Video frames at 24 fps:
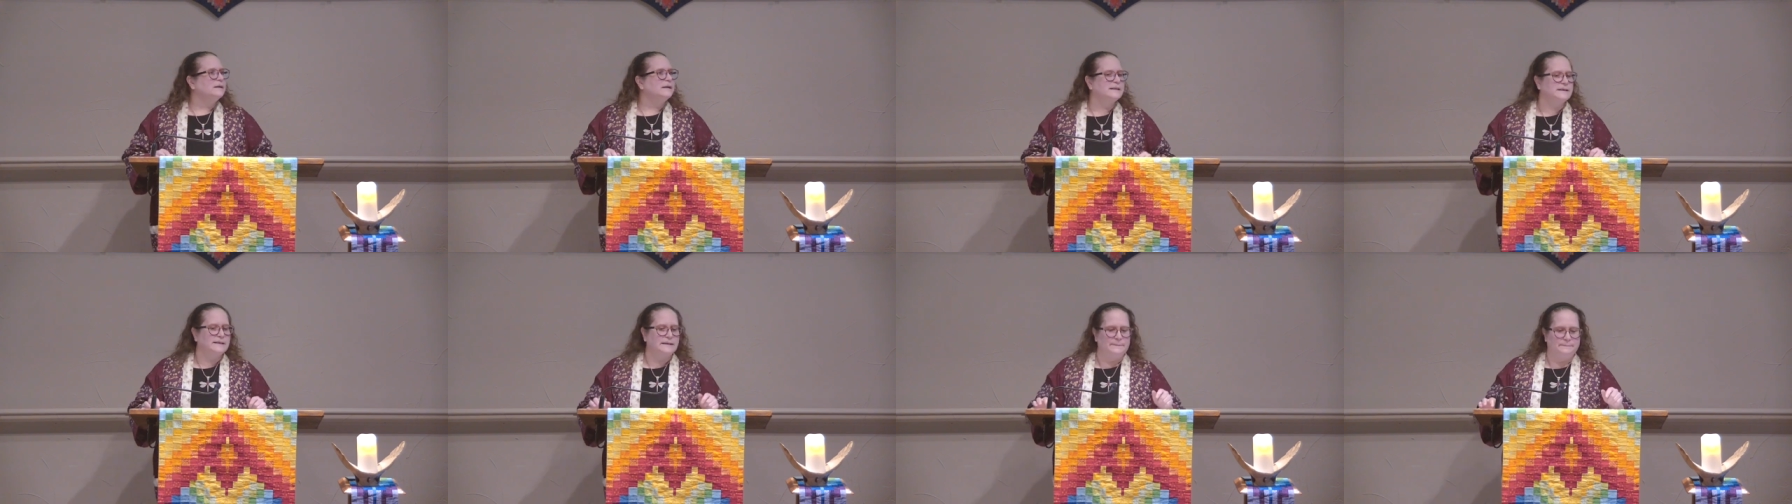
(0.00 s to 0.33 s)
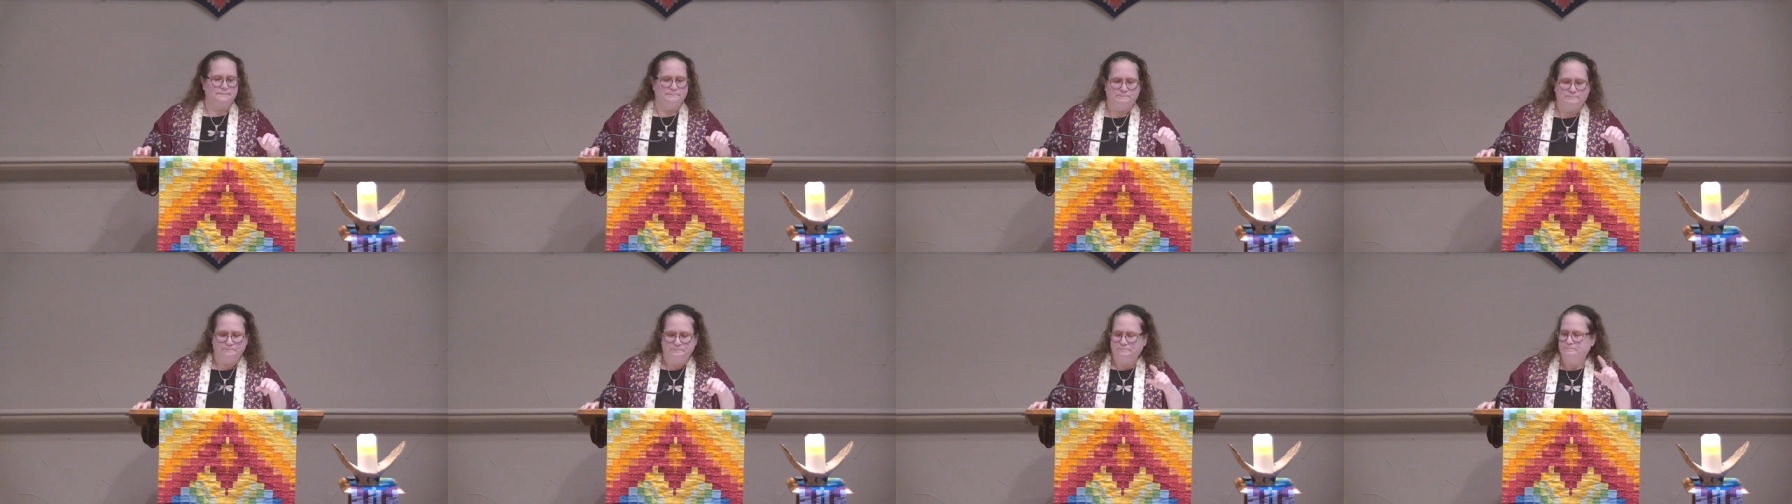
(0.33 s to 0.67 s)

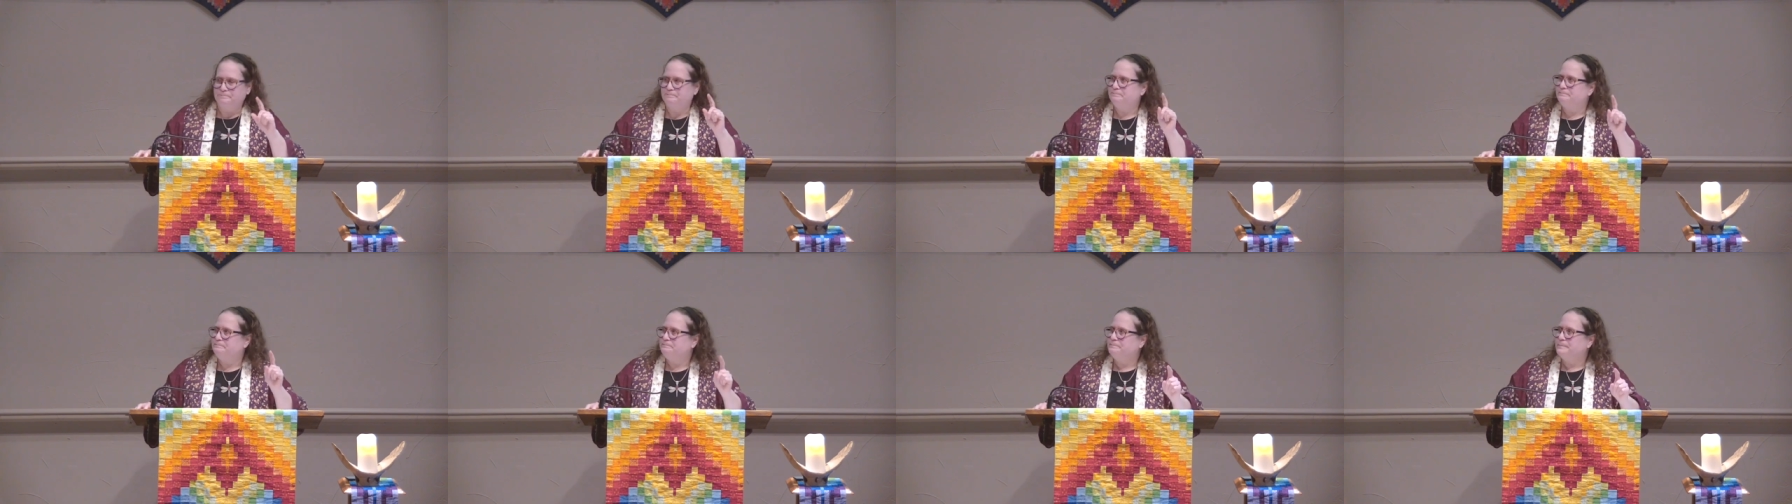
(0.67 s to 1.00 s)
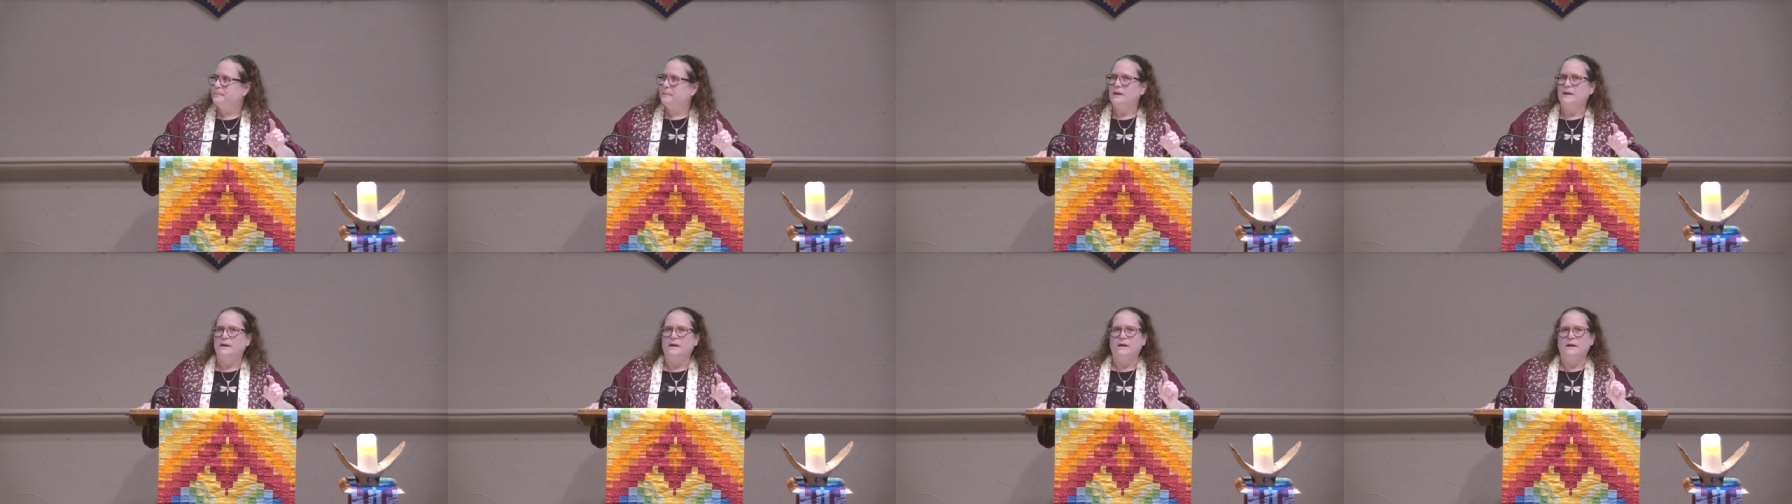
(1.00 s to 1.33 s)
Listen,
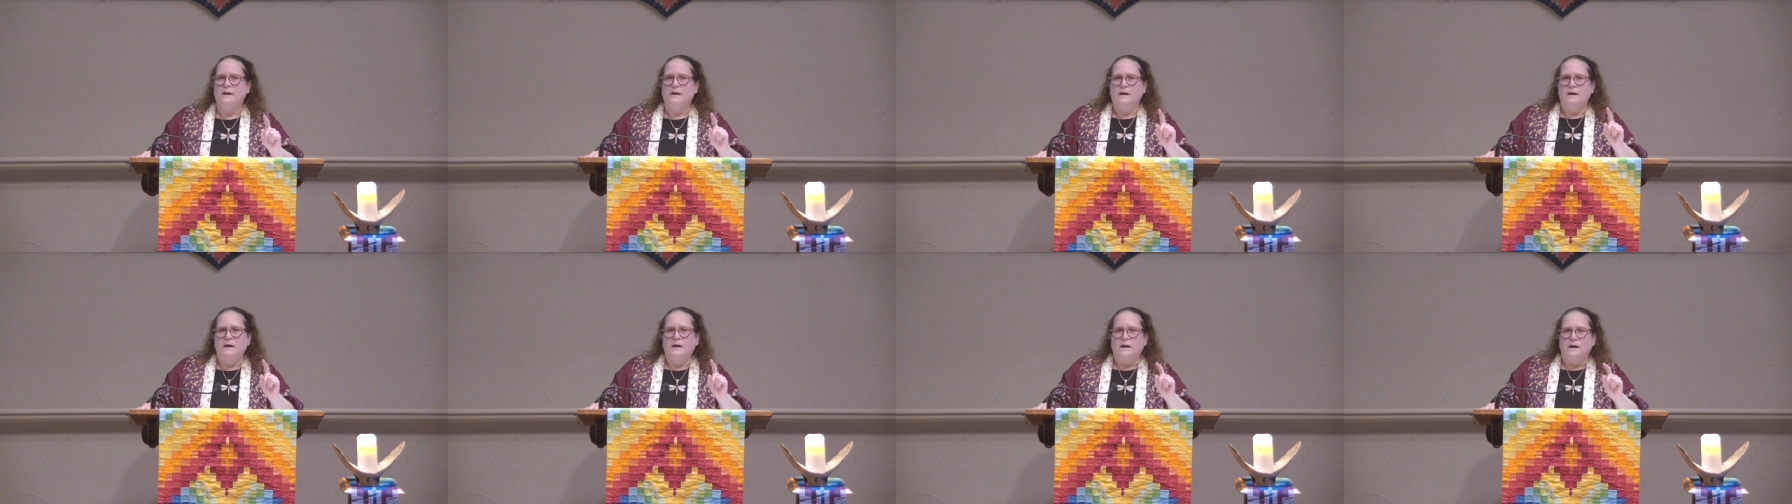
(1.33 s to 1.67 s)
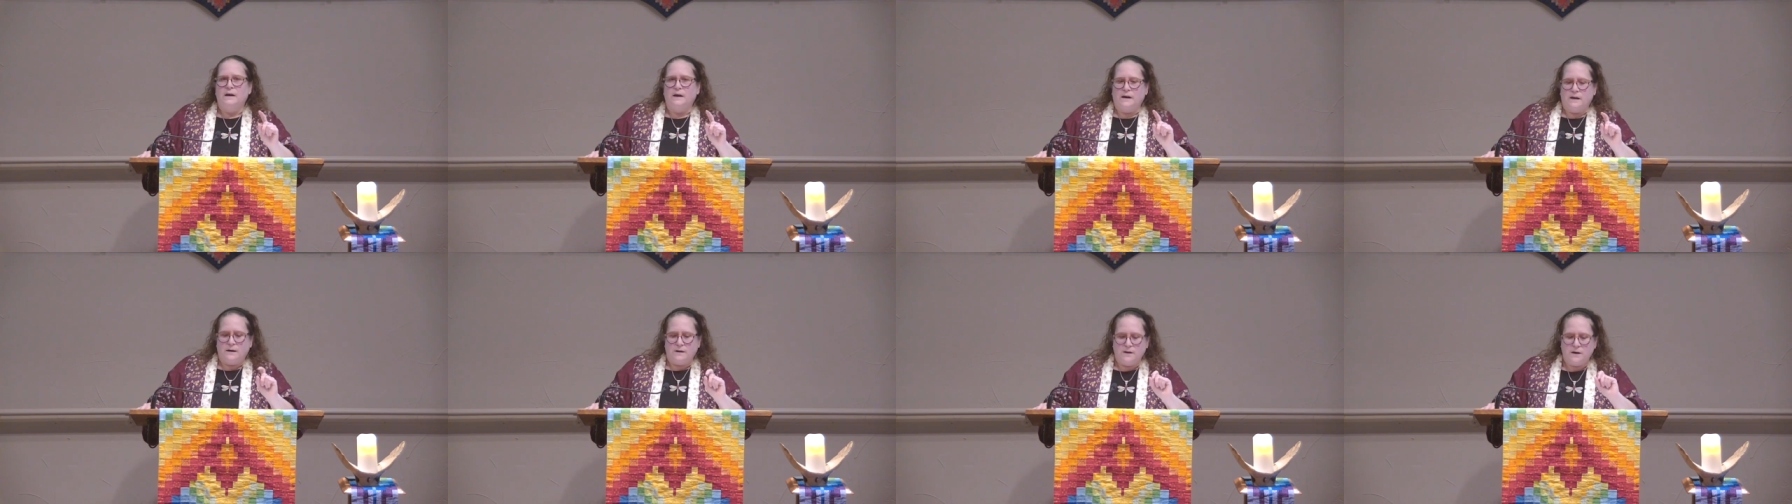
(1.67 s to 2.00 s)

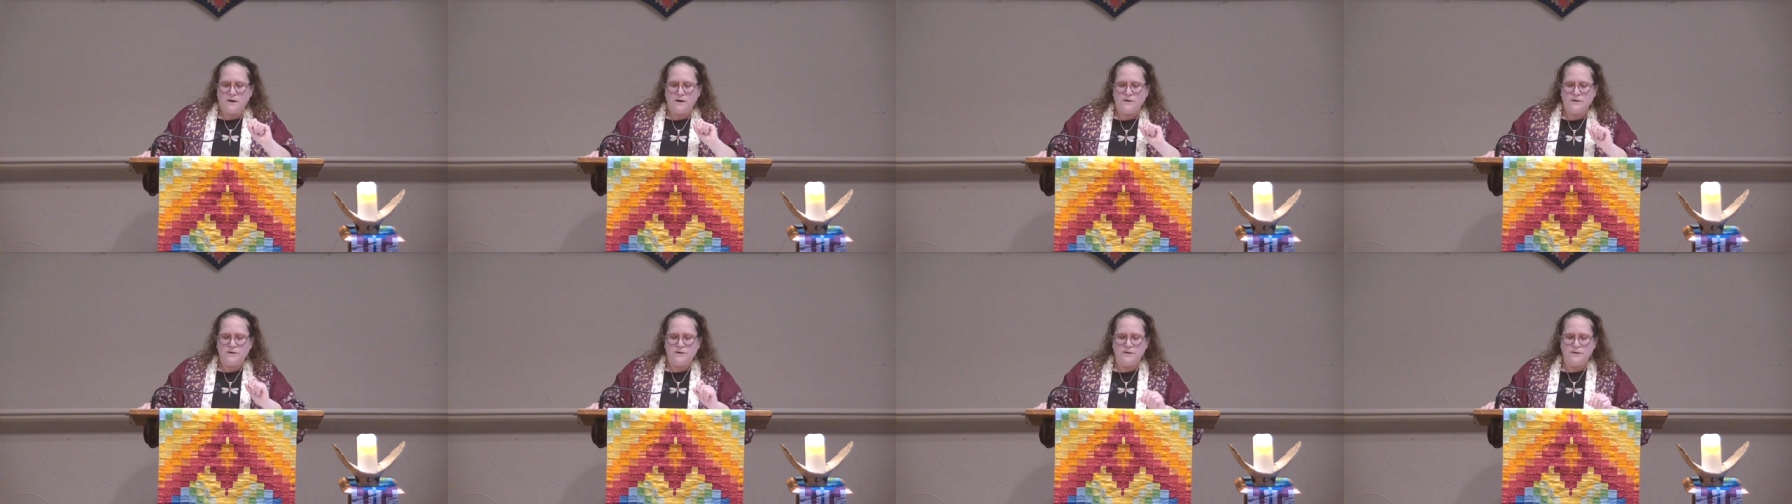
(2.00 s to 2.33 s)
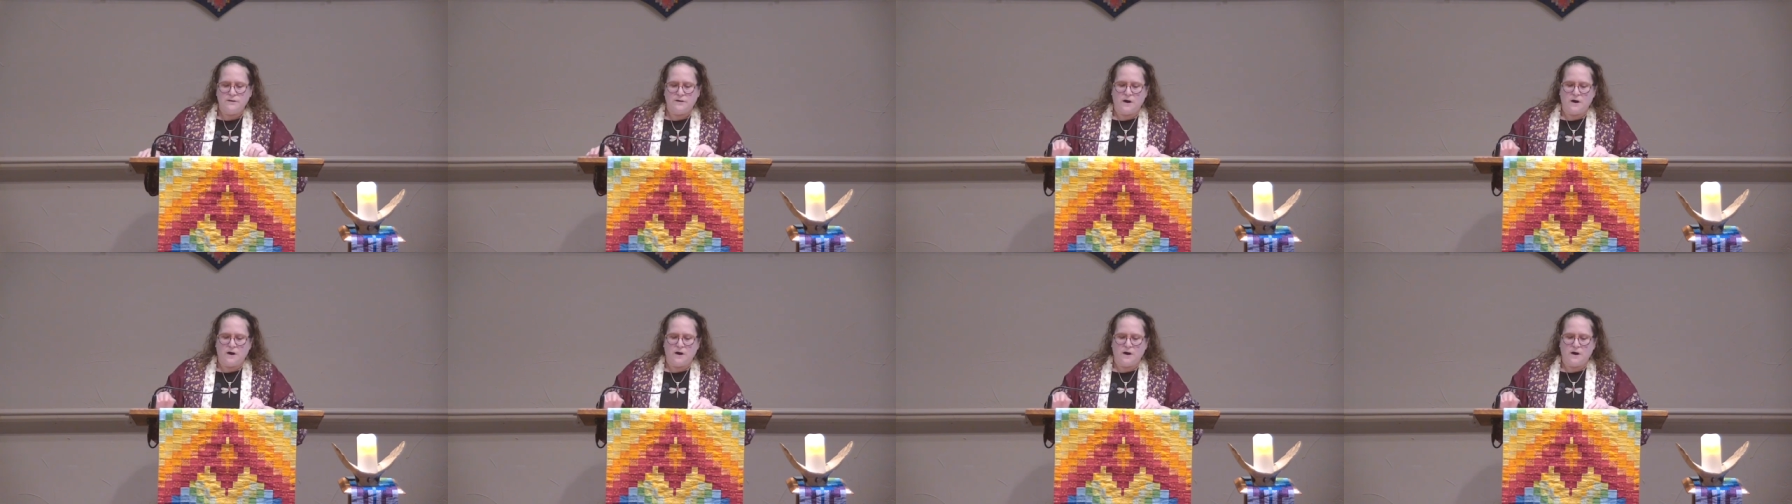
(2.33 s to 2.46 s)
Nurse